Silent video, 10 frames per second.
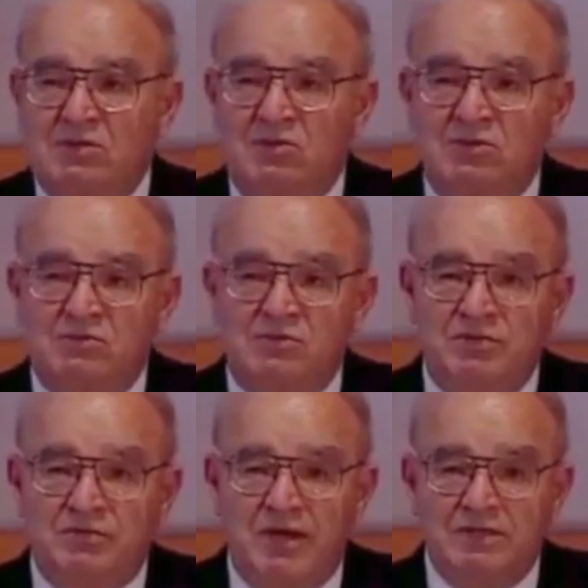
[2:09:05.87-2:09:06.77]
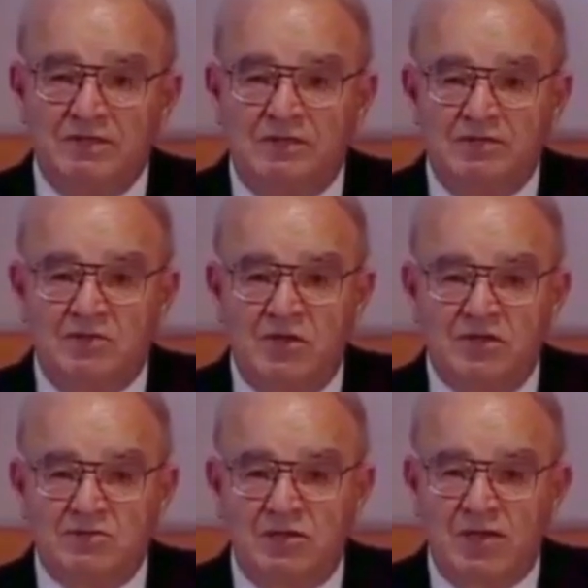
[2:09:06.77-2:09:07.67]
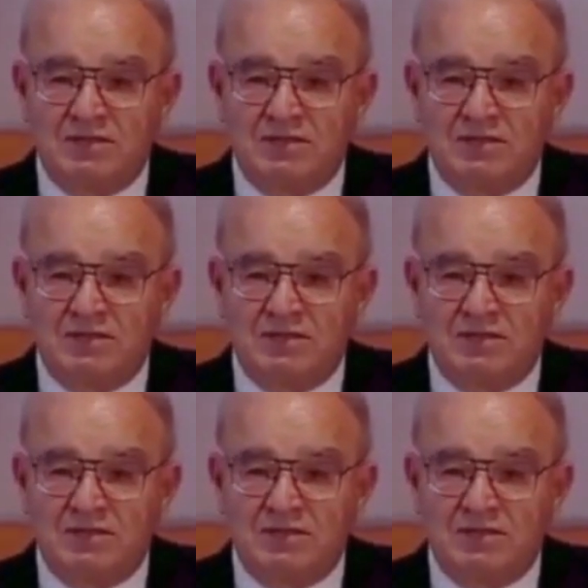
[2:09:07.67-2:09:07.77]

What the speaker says: Don't be frightened of cholesterol.